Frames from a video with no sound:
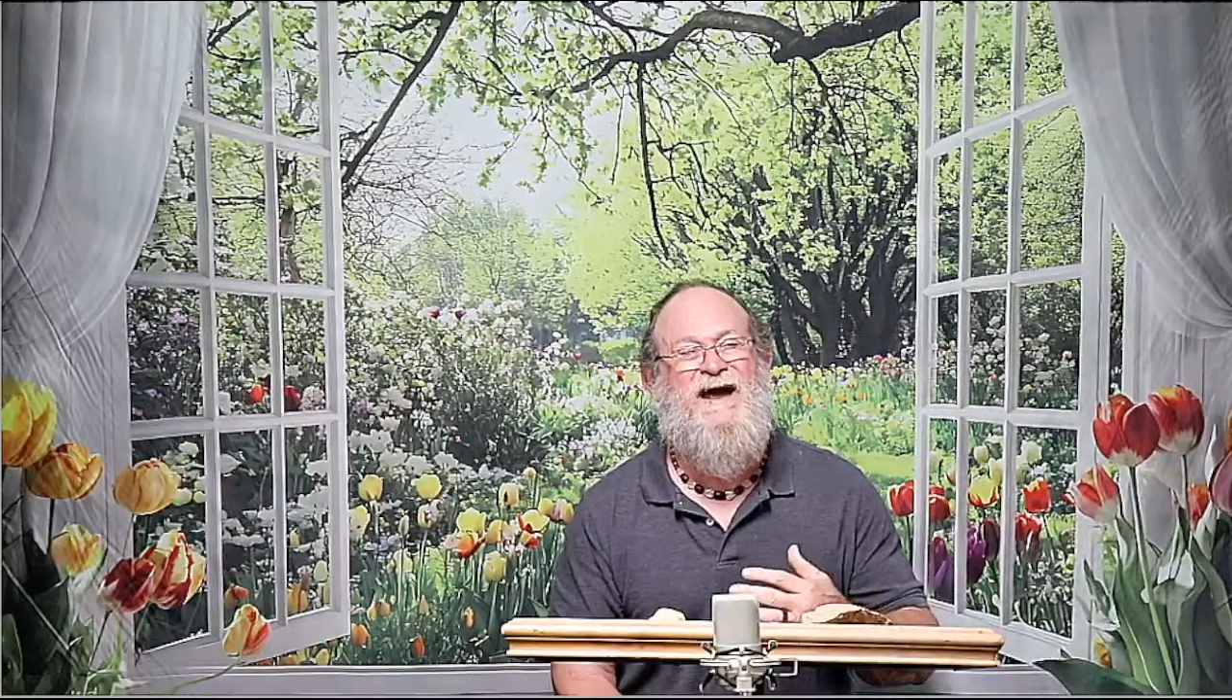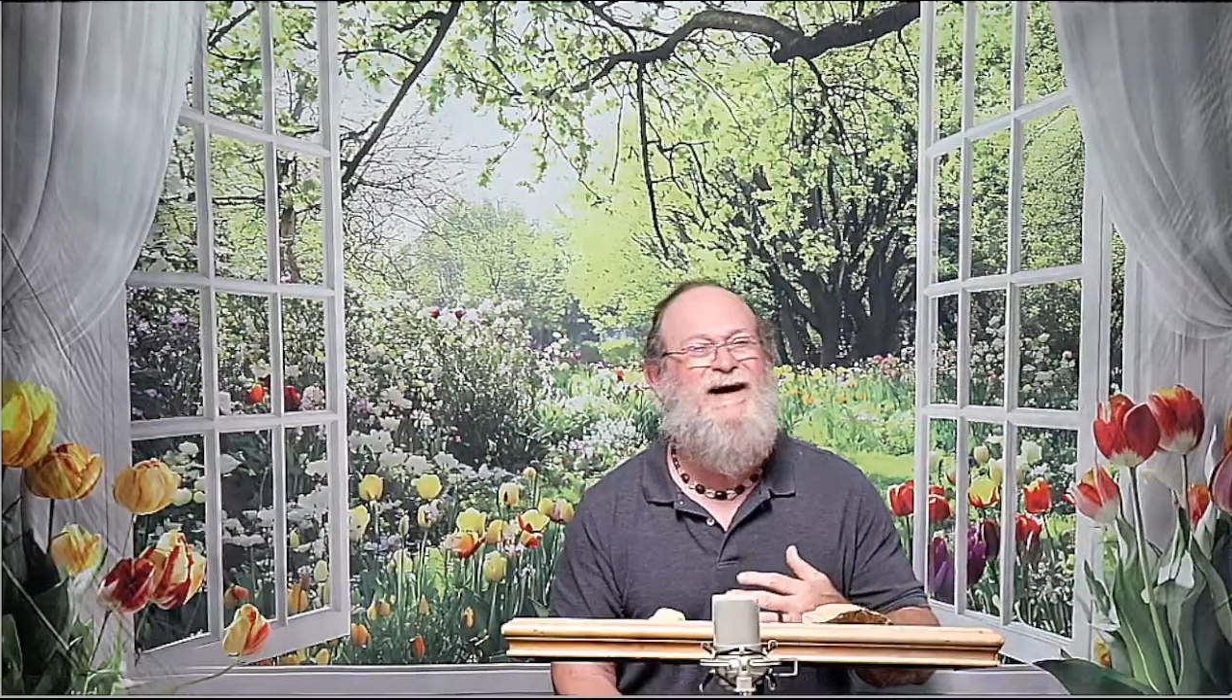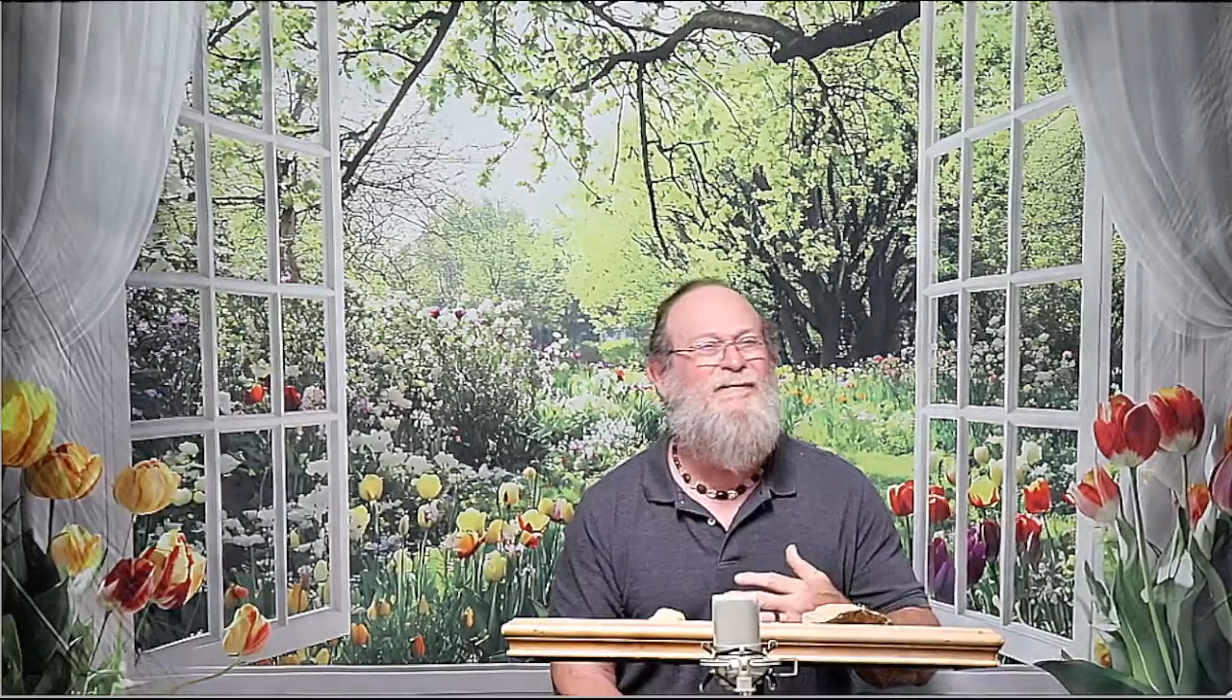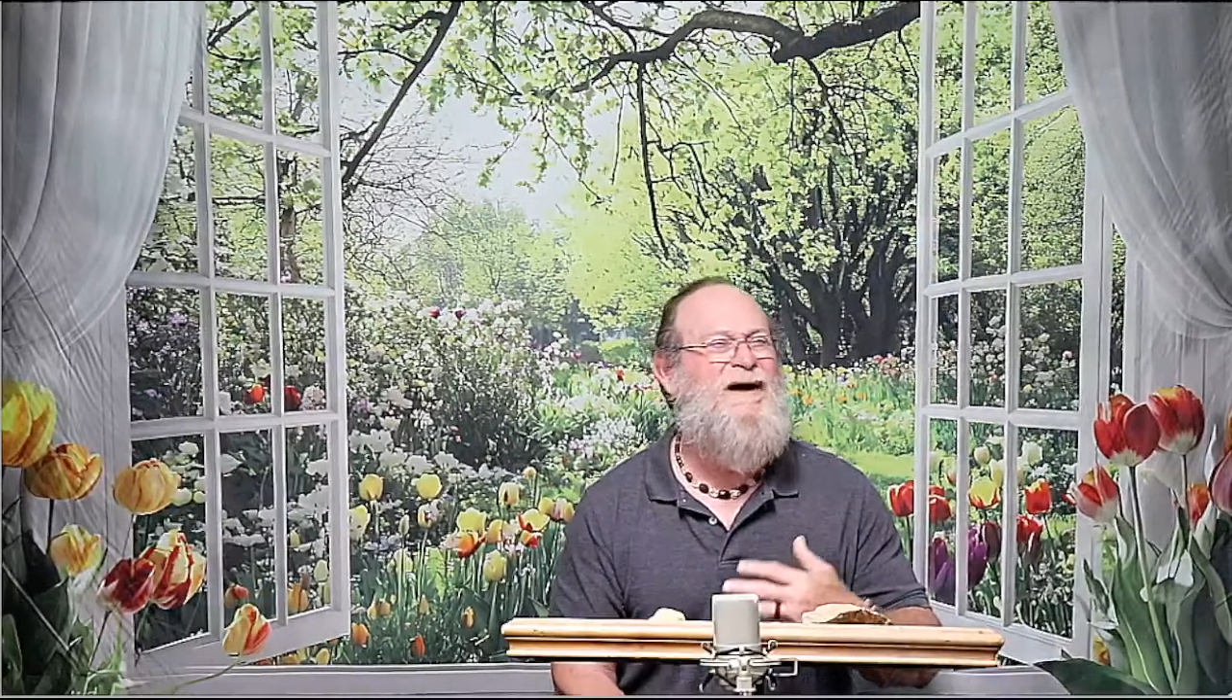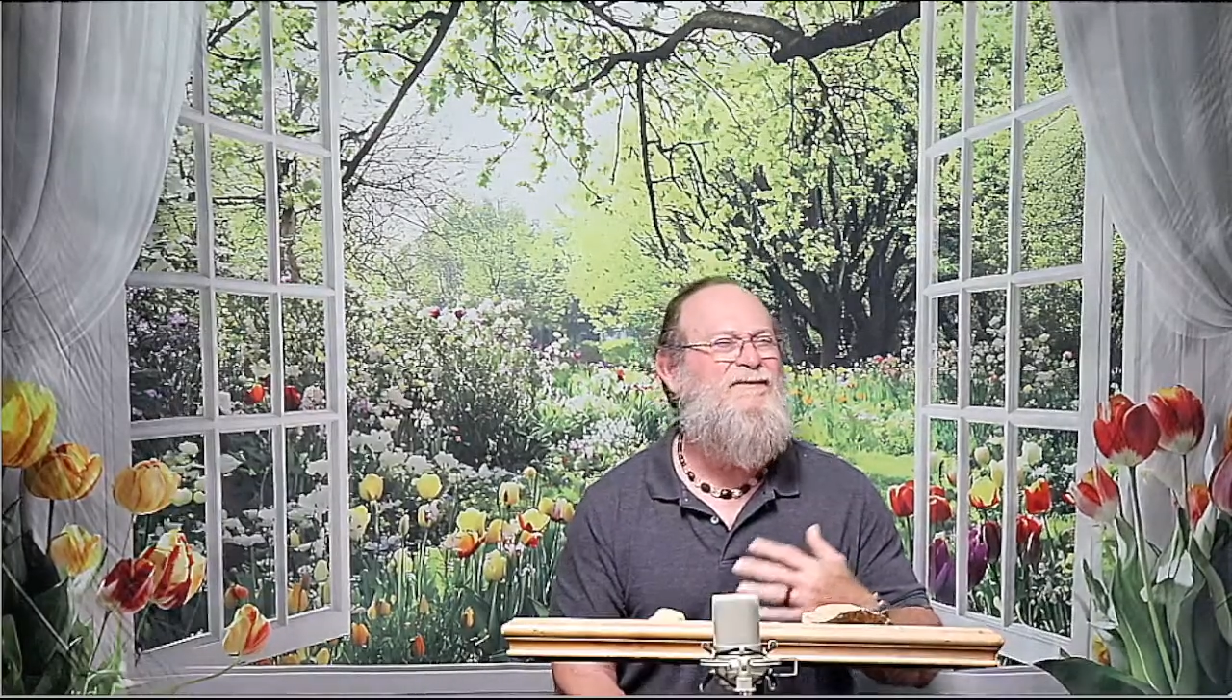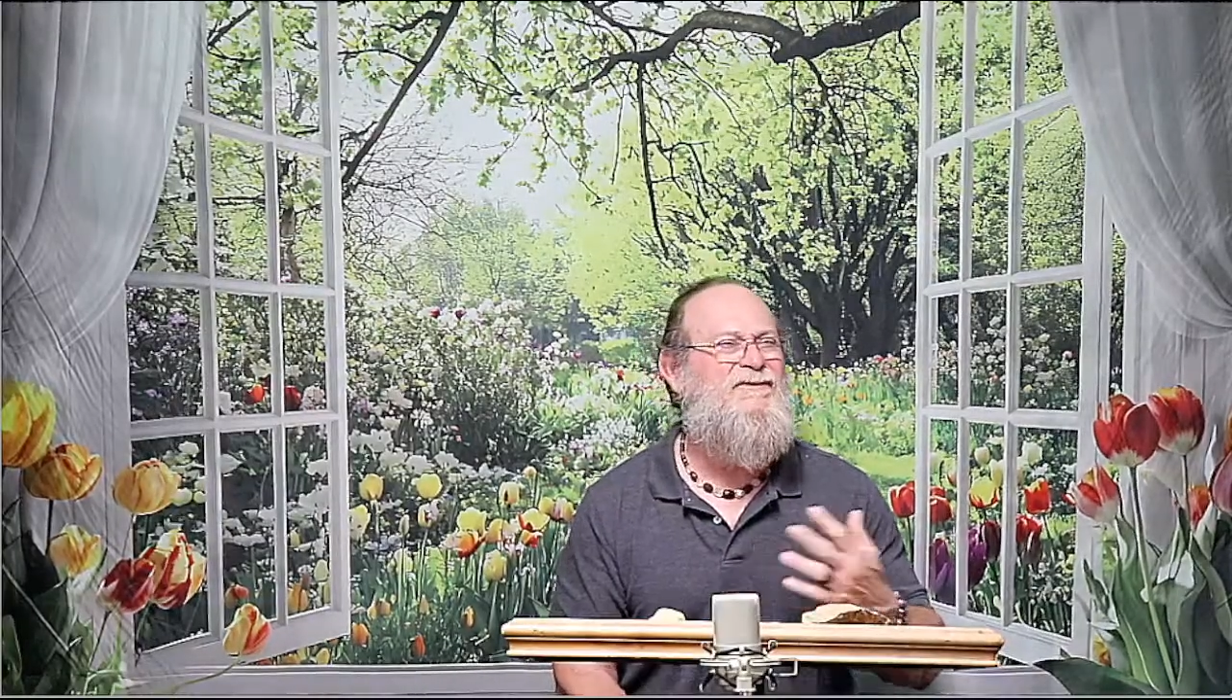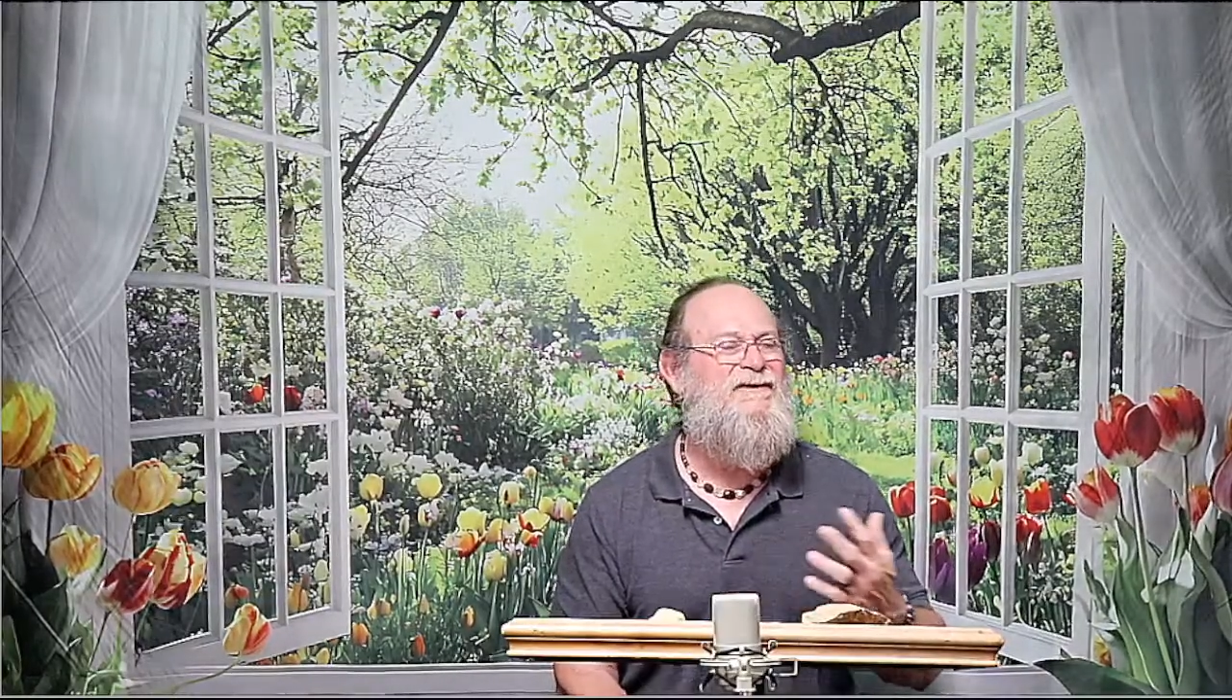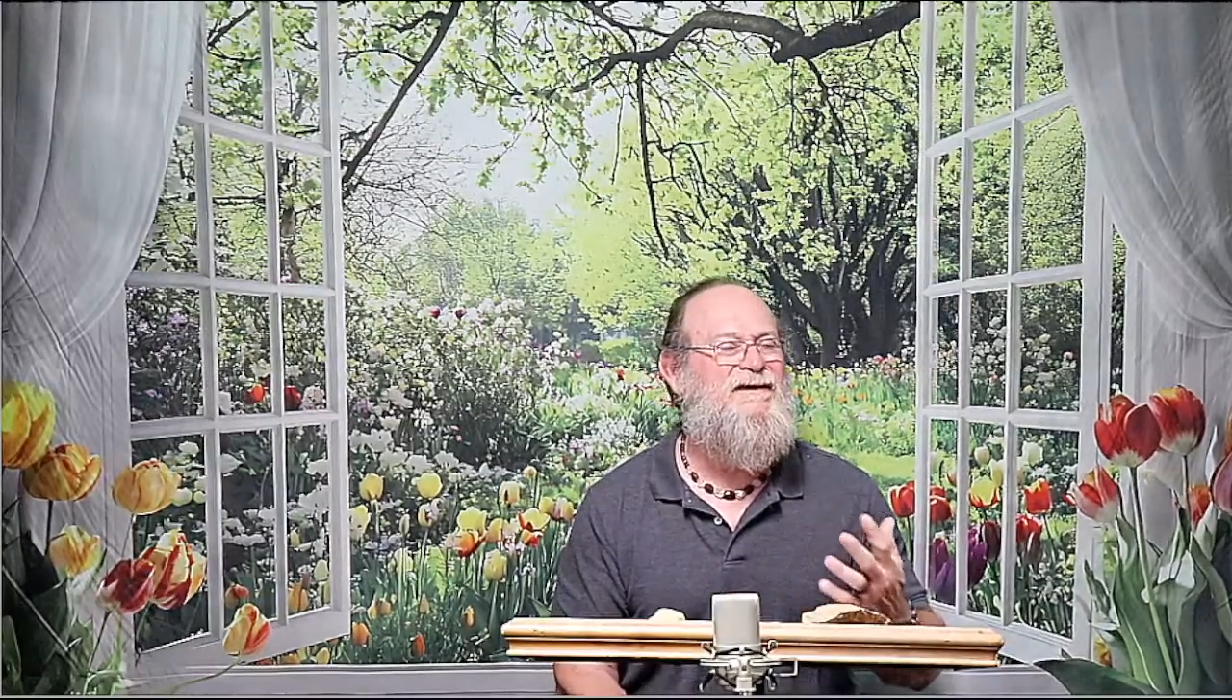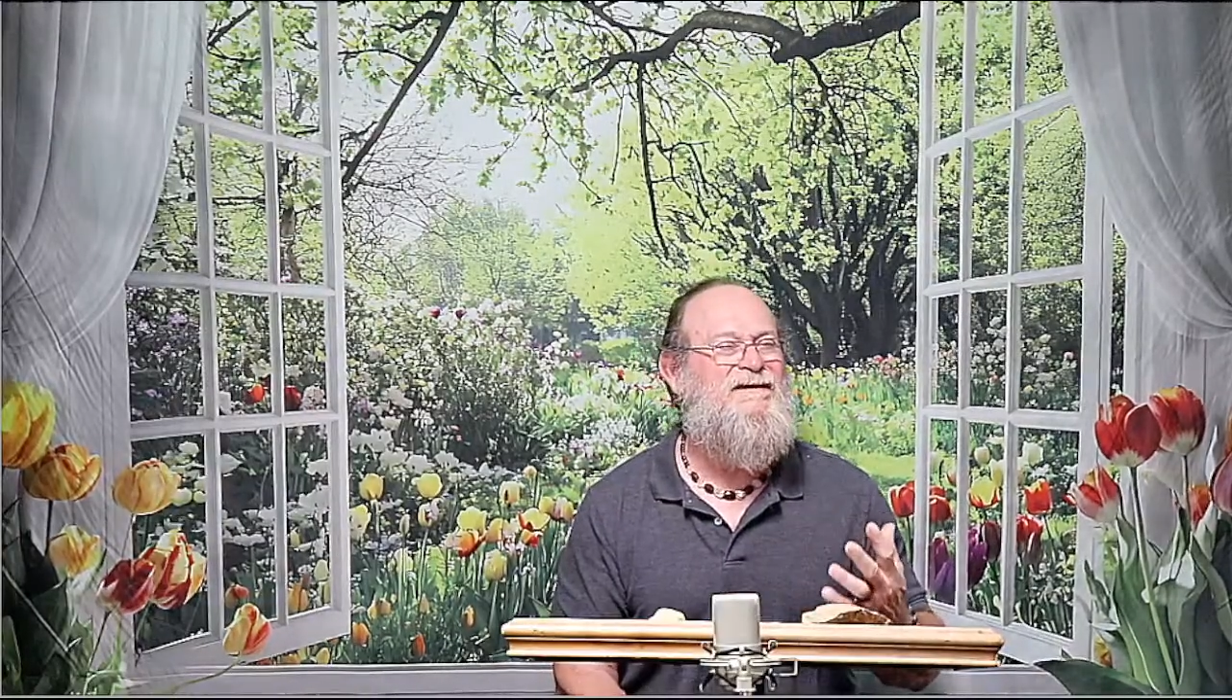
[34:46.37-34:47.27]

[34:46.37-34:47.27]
maybe you didn't